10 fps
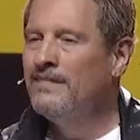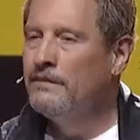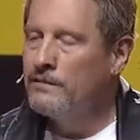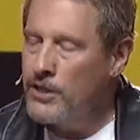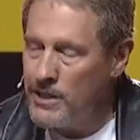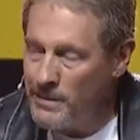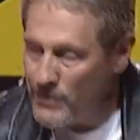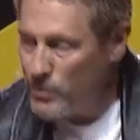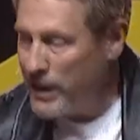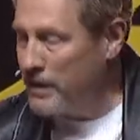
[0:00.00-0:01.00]
Because sometimes
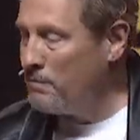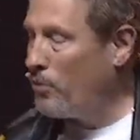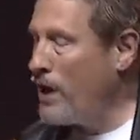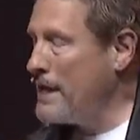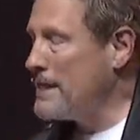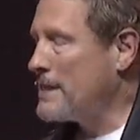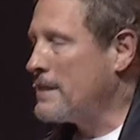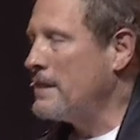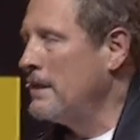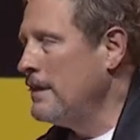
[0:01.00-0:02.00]
we can embrace
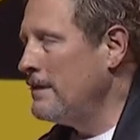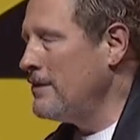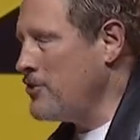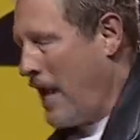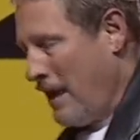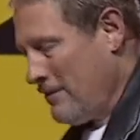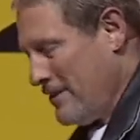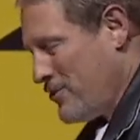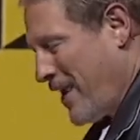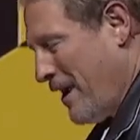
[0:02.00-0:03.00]
the
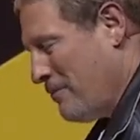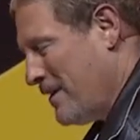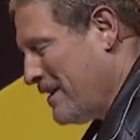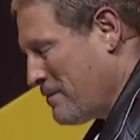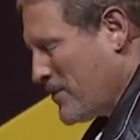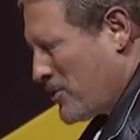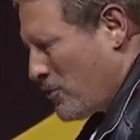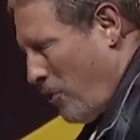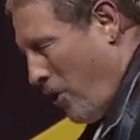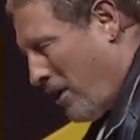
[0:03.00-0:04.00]
challenge, can't we? It's just so
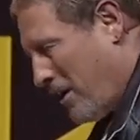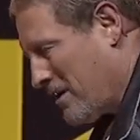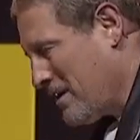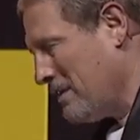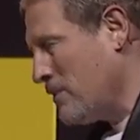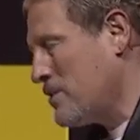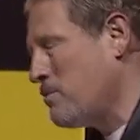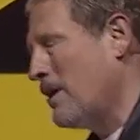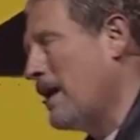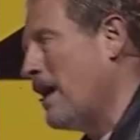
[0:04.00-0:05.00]
hard. And we just
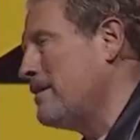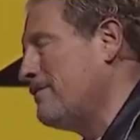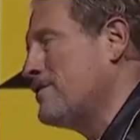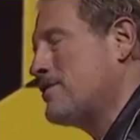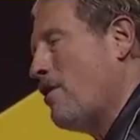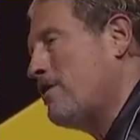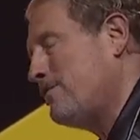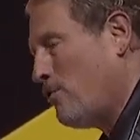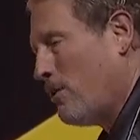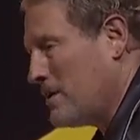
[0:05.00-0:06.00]
want God to feel sorry
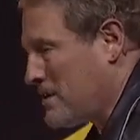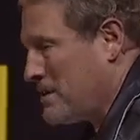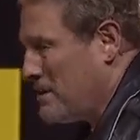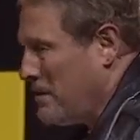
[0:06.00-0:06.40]
for us.